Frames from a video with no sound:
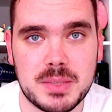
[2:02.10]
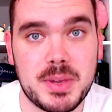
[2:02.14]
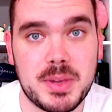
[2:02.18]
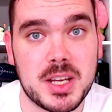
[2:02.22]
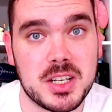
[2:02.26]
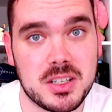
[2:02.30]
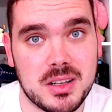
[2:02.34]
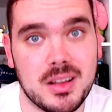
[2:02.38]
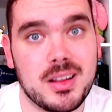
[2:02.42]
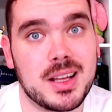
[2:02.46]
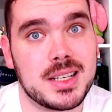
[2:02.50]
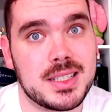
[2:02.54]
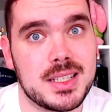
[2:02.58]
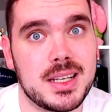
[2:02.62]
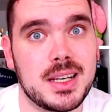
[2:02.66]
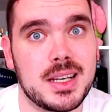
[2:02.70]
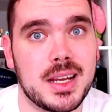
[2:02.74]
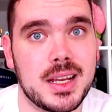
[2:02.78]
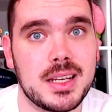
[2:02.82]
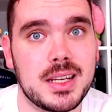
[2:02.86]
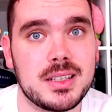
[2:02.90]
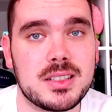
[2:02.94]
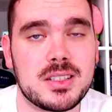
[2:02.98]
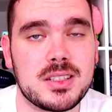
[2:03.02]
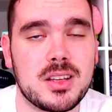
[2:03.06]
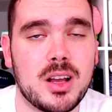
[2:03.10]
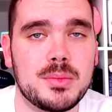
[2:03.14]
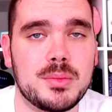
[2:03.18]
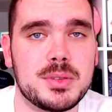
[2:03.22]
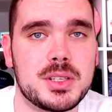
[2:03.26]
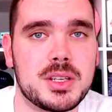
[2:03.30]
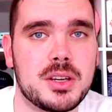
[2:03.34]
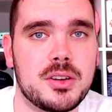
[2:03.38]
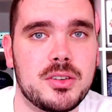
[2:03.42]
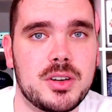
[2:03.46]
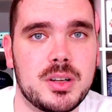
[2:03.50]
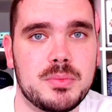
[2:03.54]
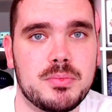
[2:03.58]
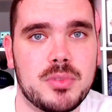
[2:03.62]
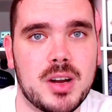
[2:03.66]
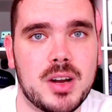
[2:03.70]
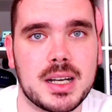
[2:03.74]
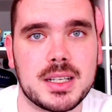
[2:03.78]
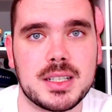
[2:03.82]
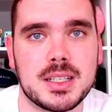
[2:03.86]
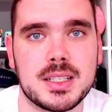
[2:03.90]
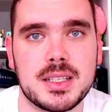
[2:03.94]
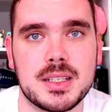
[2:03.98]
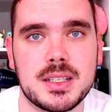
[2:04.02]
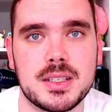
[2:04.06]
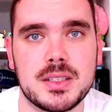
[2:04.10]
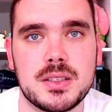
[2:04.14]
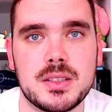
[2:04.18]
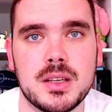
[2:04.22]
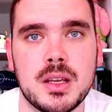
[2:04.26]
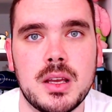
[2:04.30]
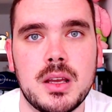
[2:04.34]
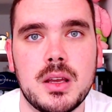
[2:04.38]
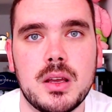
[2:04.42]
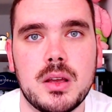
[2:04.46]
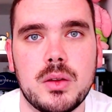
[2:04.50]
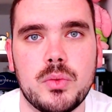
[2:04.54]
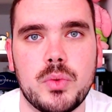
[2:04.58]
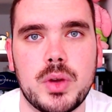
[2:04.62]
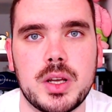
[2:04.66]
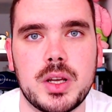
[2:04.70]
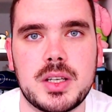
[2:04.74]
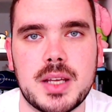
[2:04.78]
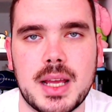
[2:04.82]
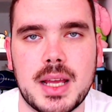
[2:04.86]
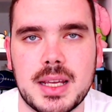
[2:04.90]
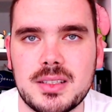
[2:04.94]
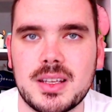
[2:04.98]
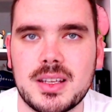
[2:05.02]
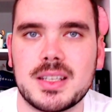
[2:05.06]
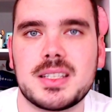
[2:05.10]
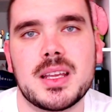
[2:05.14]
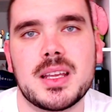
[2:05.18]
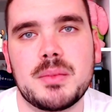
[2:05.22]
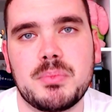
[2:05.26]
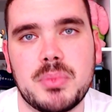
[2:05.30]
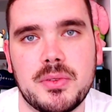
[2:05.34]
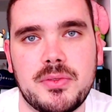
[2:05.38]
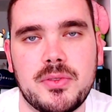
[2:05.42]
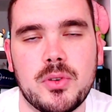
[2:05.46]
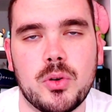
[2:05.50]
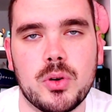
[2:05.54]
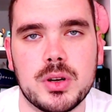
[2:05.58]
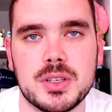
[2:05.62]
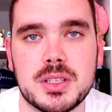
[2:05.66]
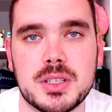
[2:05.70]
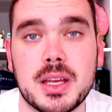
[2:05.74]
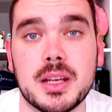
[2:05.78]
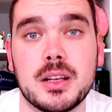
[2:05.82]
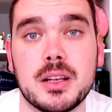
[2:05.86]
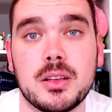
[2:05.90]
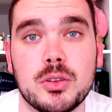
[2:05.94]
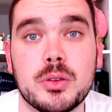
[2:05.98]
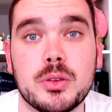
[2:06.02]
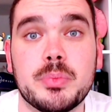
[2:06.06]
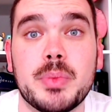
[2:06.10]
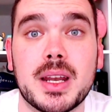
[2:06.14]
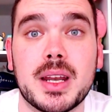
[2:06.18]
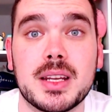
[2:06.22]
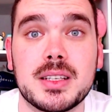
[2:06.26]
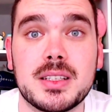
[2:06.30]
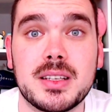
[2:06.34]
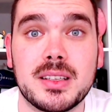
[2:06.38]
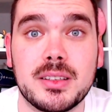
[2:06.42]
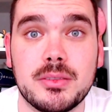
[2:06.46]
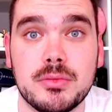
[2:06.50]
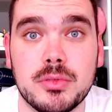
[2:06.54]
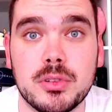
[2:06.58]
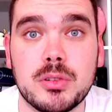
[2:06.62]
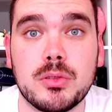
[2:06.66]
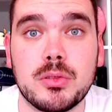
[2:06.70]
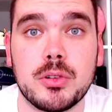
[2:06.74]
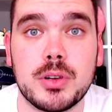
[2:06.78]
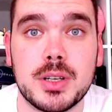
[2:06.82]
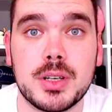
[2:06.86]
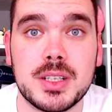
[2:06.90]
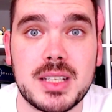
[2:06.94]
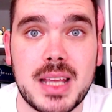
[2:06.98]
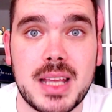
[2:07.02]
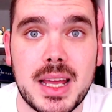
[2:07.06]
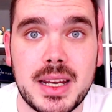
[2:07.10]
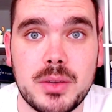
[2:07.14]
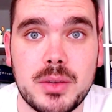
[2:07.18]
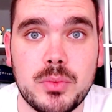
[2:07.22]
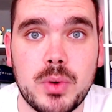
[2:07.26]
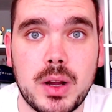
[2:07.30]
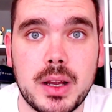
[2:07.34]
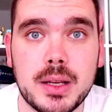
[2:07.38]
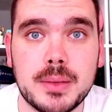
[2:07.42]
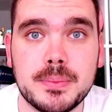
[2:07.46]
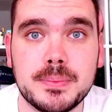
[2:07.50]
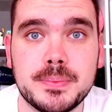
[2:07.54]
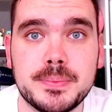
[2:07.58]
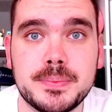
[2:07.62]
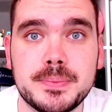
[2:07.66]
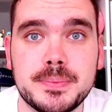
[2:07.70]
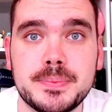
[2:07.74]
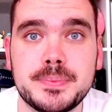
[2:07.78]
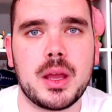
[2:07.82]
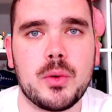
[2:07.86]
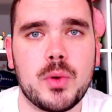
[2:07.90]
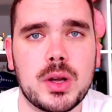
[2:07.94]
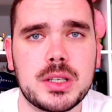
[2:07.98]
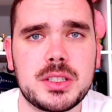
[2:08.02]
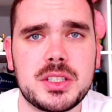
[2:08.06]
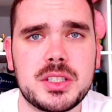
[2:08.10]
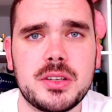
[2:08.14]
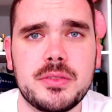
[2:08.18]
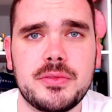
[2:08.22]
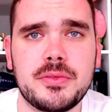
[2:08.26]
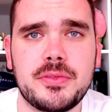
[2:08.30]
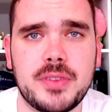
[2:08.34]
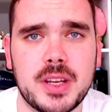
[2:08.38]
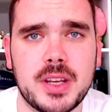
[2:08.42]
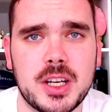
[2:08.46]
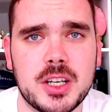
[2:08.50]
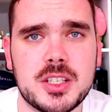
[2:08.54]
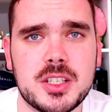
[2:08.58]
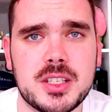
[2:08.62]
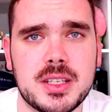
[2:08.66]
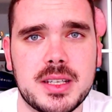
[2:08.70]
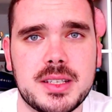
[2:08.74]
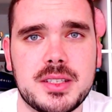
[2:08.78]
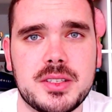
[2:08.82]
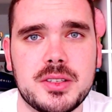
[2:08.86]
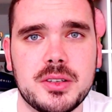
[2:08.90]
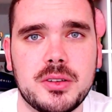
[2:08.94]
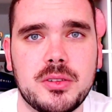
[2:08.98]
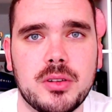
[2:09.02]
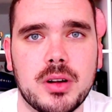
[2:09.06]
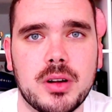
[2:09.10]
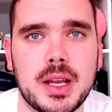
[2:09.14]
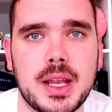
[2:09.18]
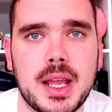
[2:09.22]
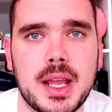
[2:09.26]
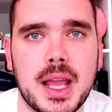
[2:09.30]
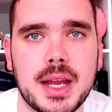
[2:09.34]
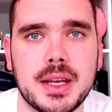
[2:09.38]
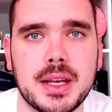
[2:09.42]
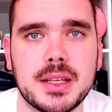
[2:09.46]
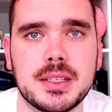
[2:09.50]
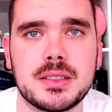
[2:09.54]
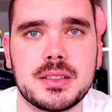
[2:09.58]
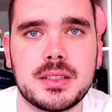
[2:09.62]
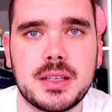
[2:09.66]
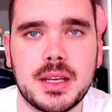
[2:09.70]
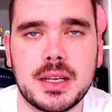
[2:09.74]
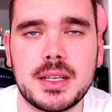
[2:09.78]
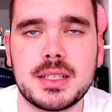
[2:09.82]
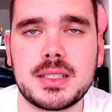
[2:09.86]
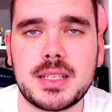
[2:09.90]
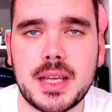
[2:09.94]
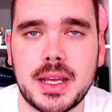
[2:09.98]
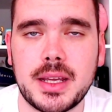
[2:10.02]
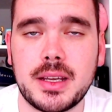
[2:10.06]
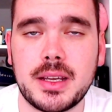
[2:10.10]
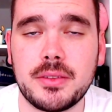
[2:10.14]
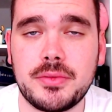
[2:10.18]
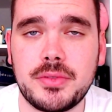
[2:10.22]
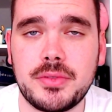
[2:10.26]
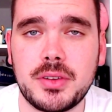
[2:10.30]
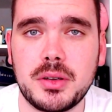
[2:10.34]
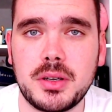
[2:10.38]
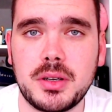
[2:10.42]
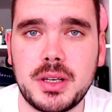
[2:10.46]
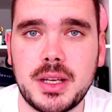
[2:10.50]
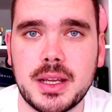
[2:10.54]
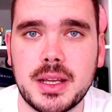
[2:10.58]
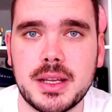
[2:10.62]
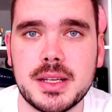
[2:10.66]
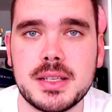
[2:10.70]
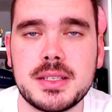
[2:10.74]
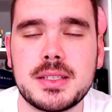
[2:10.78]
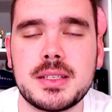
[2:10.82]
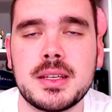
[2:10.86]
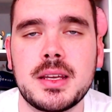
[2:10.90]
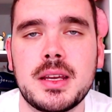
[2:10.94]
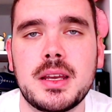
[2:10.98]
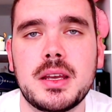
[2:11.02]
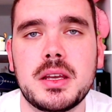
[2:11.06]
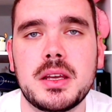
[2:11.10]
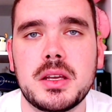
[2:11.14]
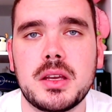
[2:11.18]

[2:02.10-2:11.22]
specializing in cybersecurity practices, which, as I said before, is going to look better to the recruiters anyway. Now, once you've finished this degree, and it's going to take a few years,